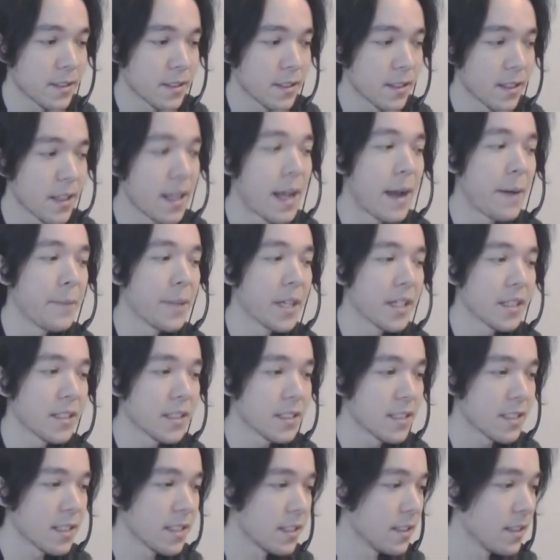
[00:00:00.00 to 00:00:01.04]
I'm not going to
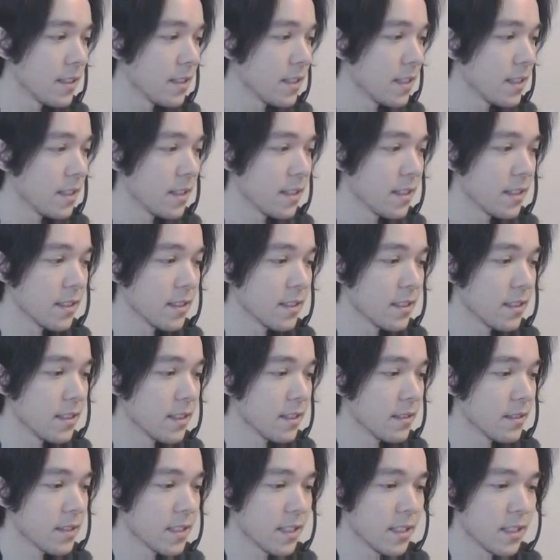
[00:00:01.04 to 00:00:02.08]
say anything,
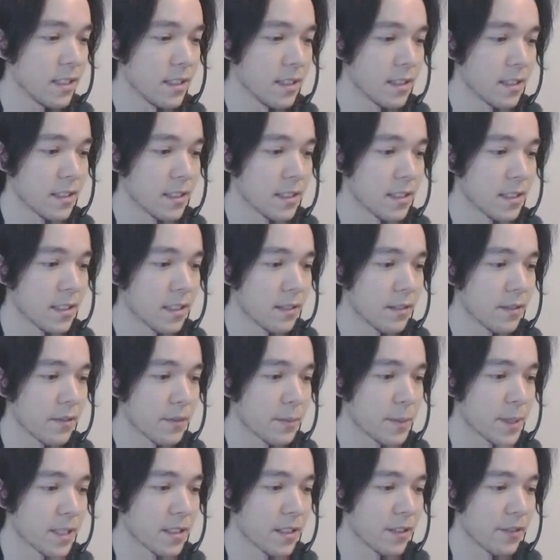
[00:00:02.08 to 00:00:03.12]
set anything in stone for
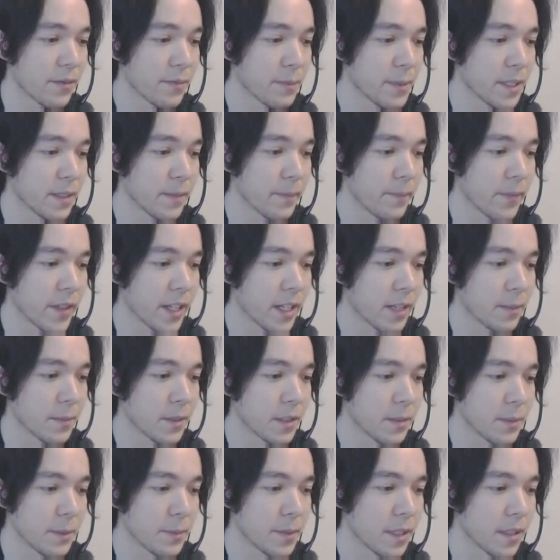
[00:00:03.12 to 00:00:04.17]
myself, but I am
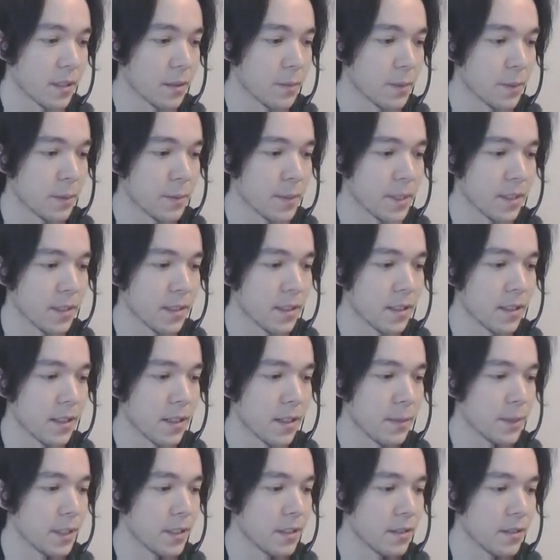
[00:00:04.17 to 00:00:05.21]
going to be playing the Barbarian. I
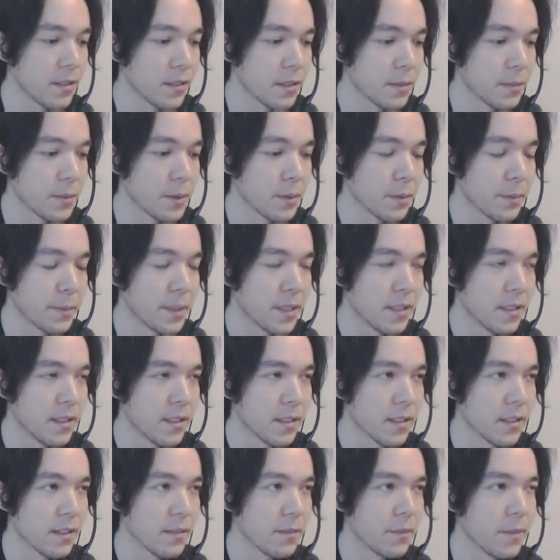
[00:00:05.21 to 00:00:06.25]
might do a little more
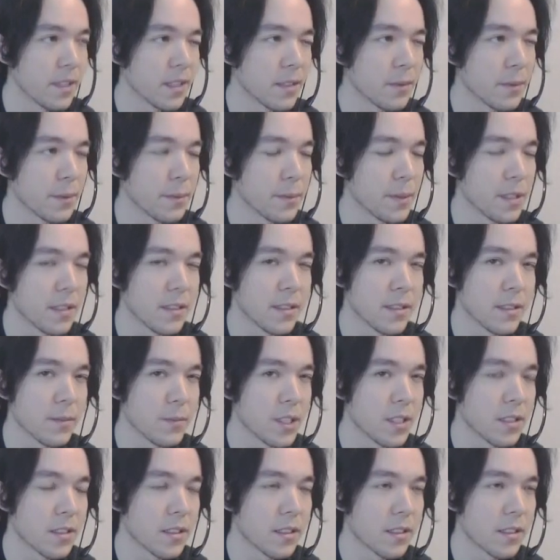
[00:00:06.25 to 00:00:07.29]
PTR. I'm thinking about playing some
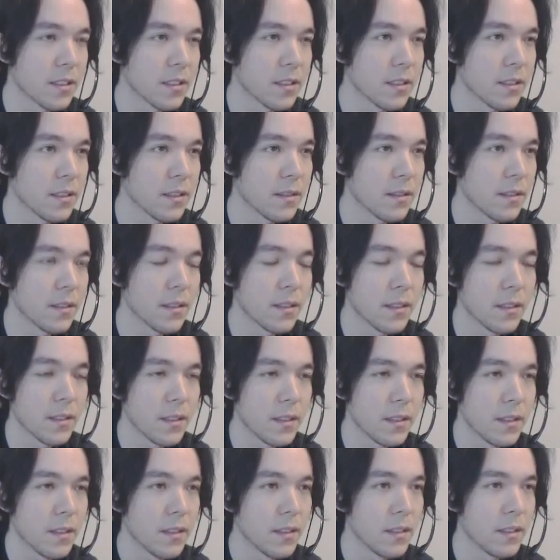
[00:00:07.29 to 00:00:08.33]
Witch Doctor and,
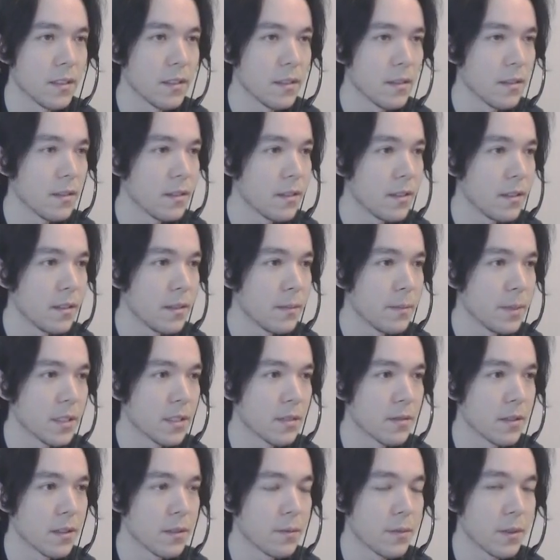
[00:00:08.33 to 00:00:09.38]

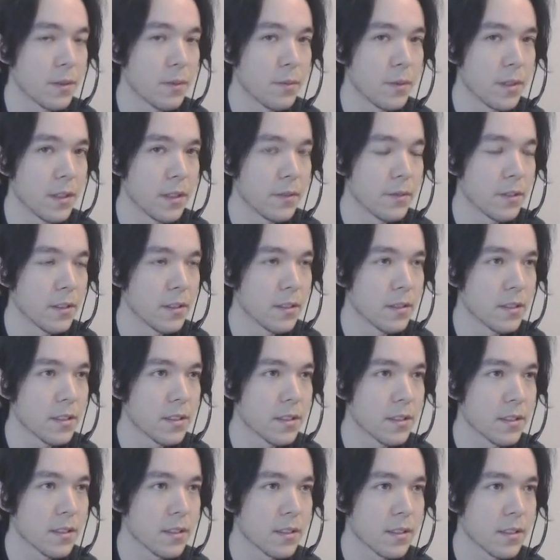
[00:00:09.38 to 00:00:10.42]
messing around with whatever
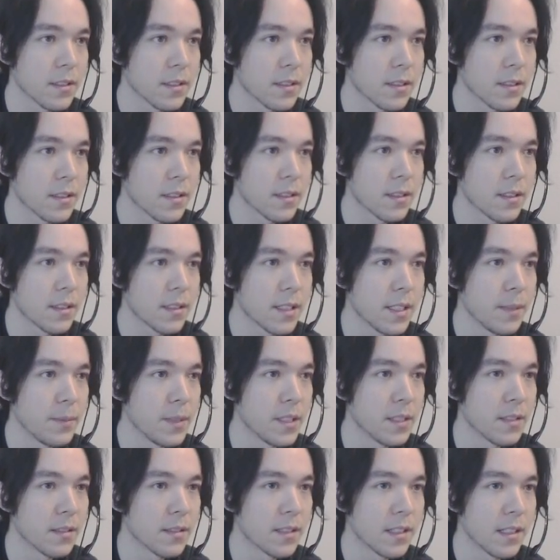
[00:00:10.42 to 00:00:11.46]
else to keep me
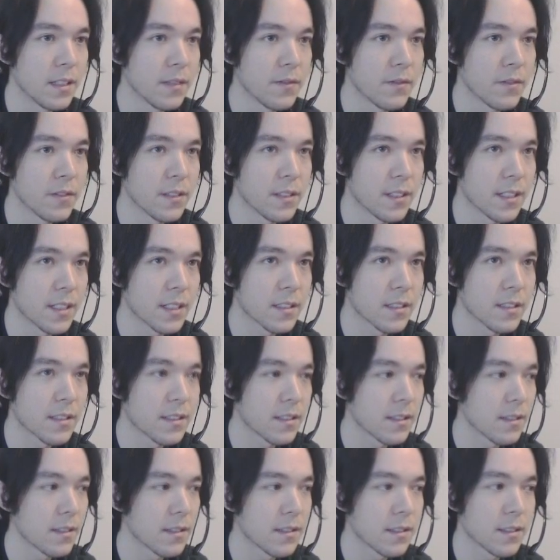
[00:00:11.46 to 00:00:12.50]
entertained for the next
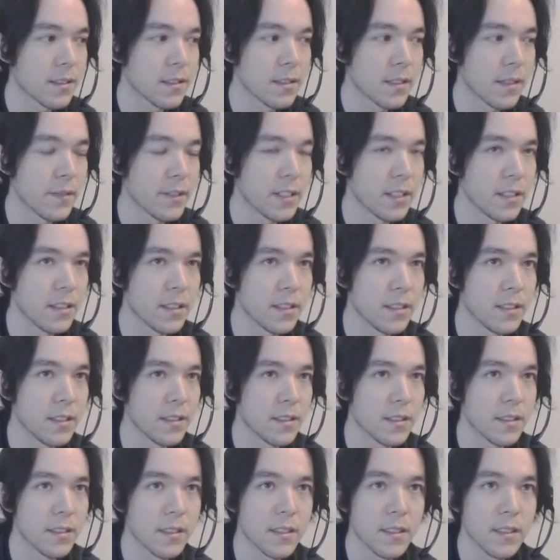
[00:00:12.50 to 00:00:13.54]
7-8 days.